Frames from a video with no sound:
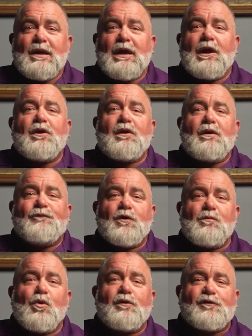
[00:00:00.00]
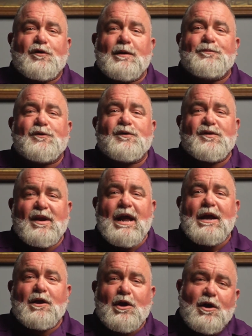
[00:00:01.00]
Here are a few more scriptures that
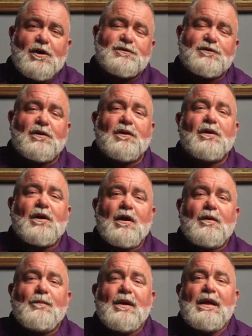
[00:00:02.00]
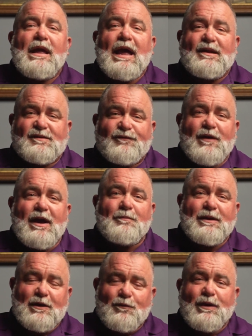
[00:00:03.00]
I encourage you to look up as a
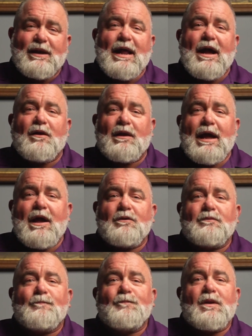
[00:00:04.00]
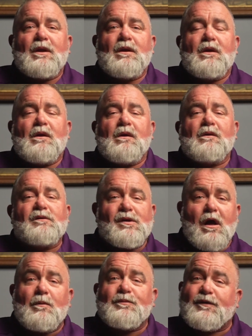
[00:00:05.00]
family and read out loud.
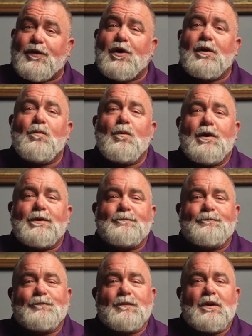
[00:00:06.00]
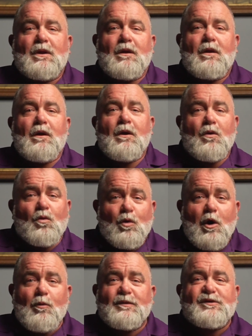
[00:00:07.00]
Psalms thirty-one,
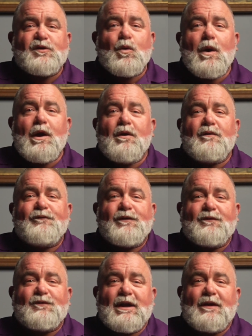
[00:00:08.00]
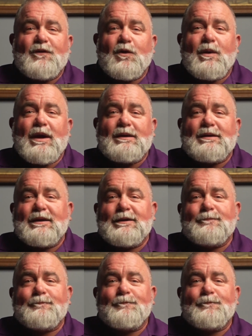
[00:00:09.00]
Romans twelve, fifteen through eighteen,